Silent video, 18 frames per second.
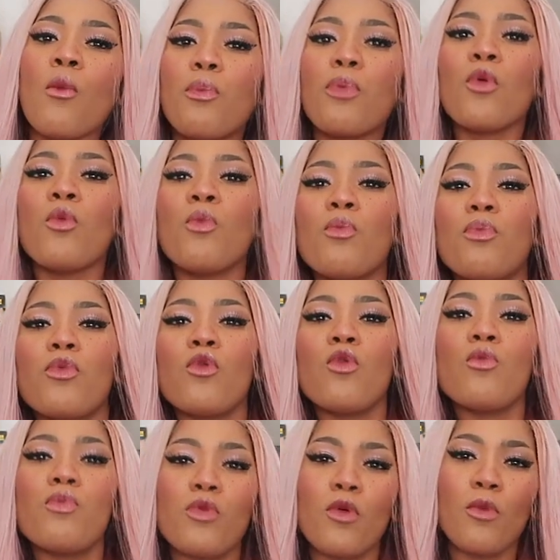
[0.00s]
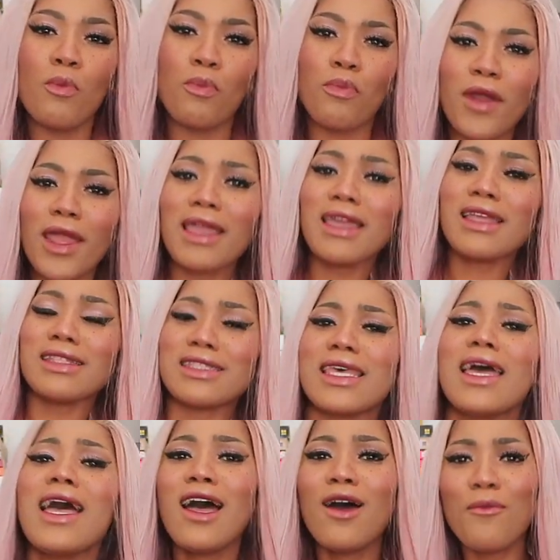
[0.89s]
boom, boom, boom. Break it
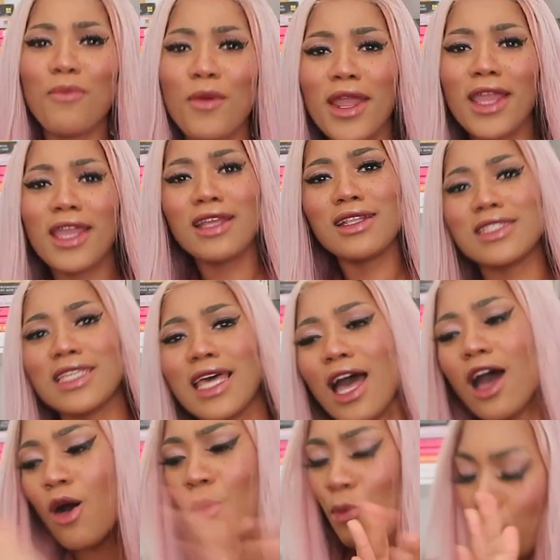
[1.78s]
down, break it down.